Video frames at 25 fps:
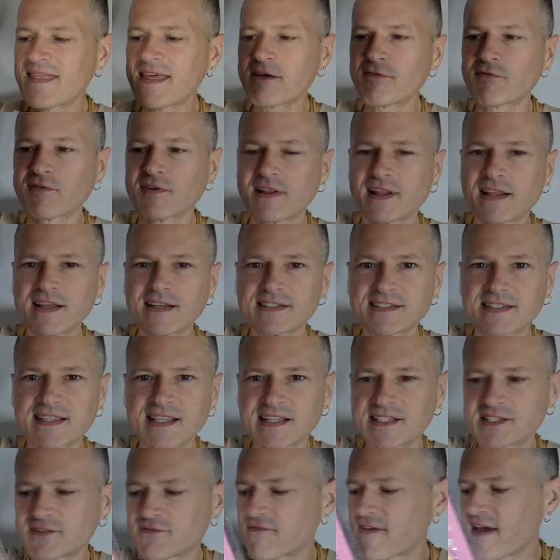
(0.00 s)
they released
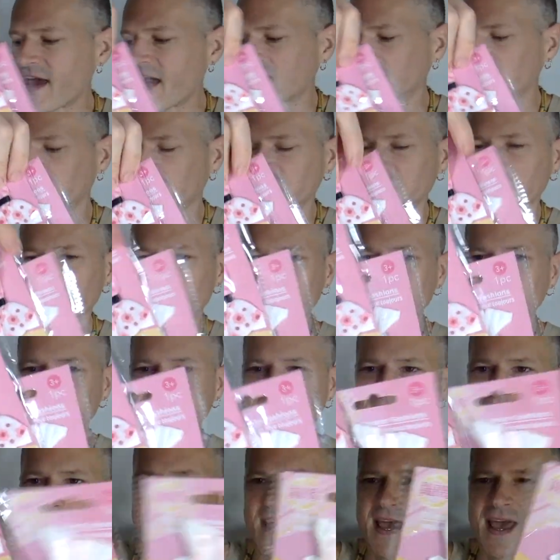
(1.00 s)
these
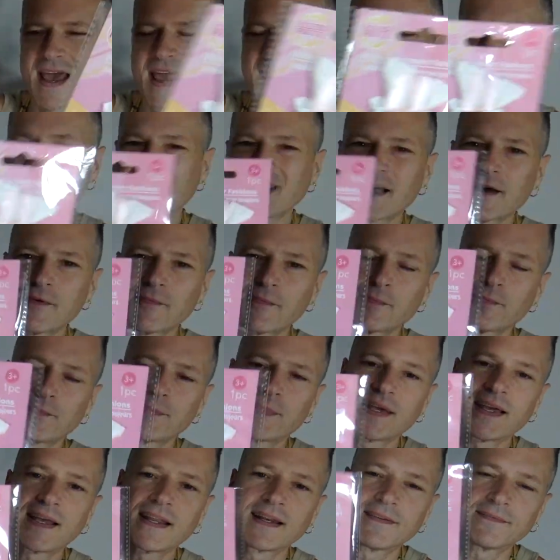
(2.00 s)
fashions, and um, I
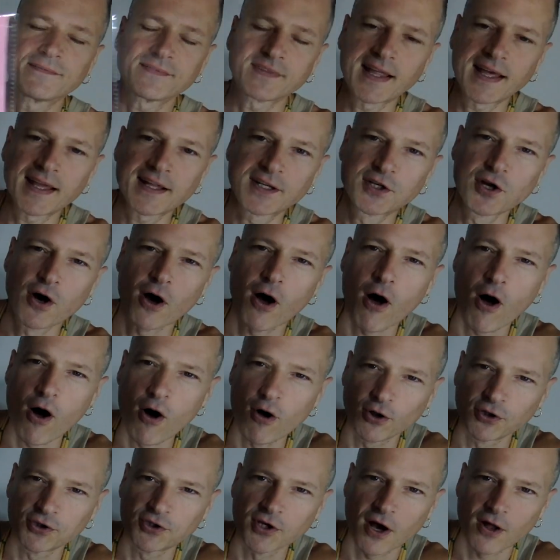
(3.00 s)
mean, like do
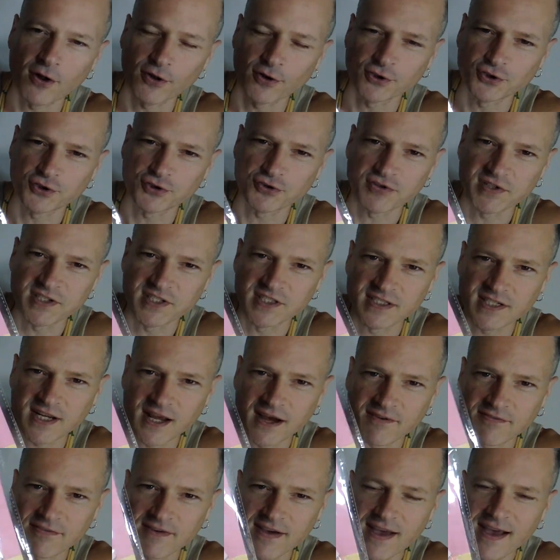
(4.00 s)
all Dollar Tree
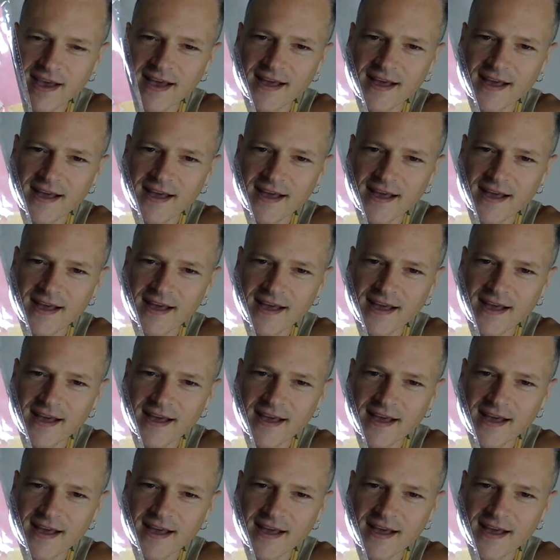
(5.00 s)
stuff,